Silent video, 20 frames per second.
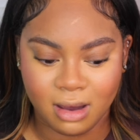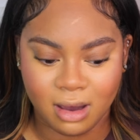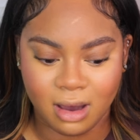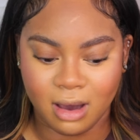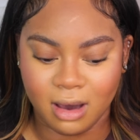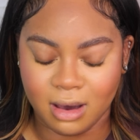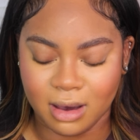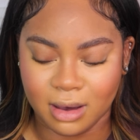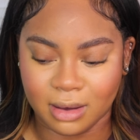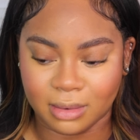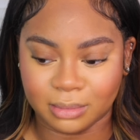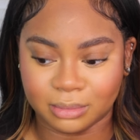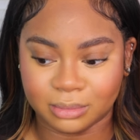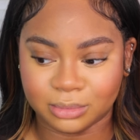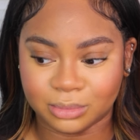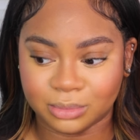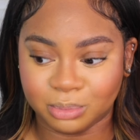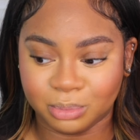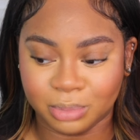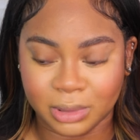
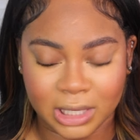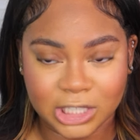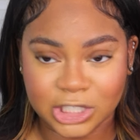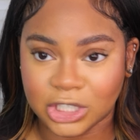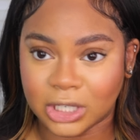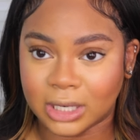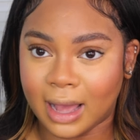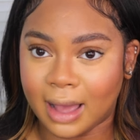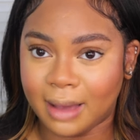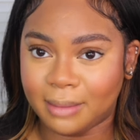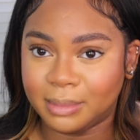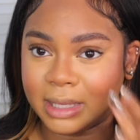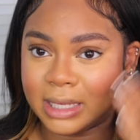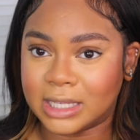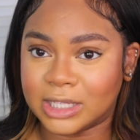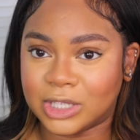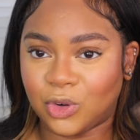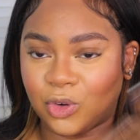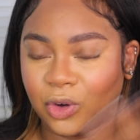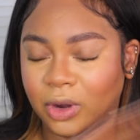blush or not,
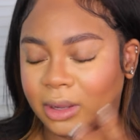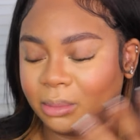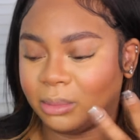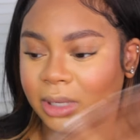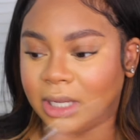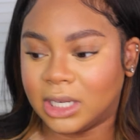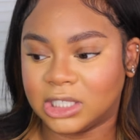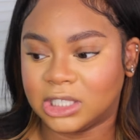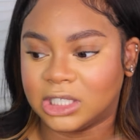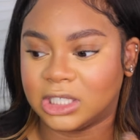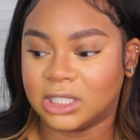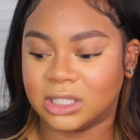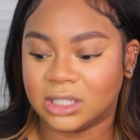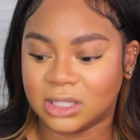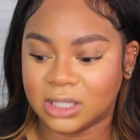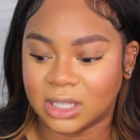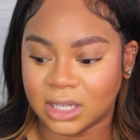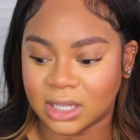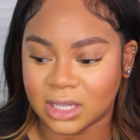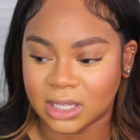because the cream blush
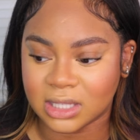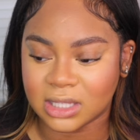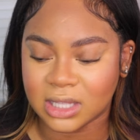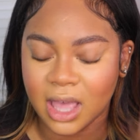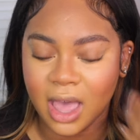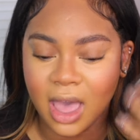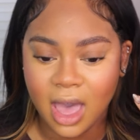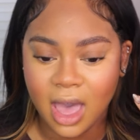just does